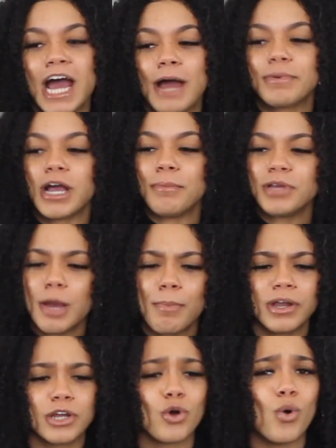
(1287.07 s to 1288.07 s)
I'm coming up
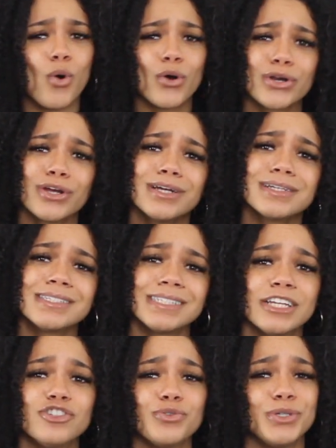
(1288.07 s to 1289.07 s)
on a quarter
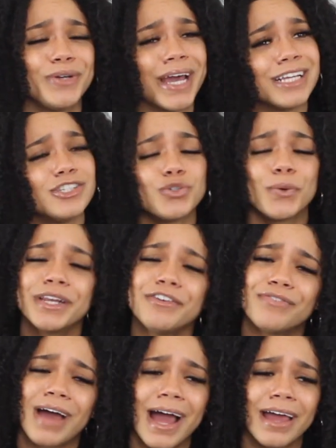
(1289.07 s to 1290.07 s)
century, you guys.
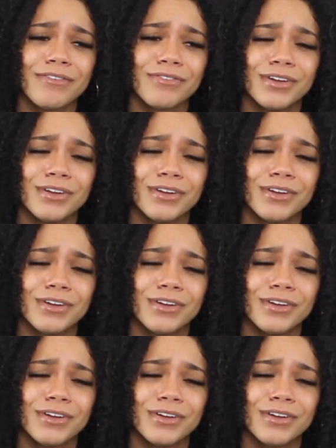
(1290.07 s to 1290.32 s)
25.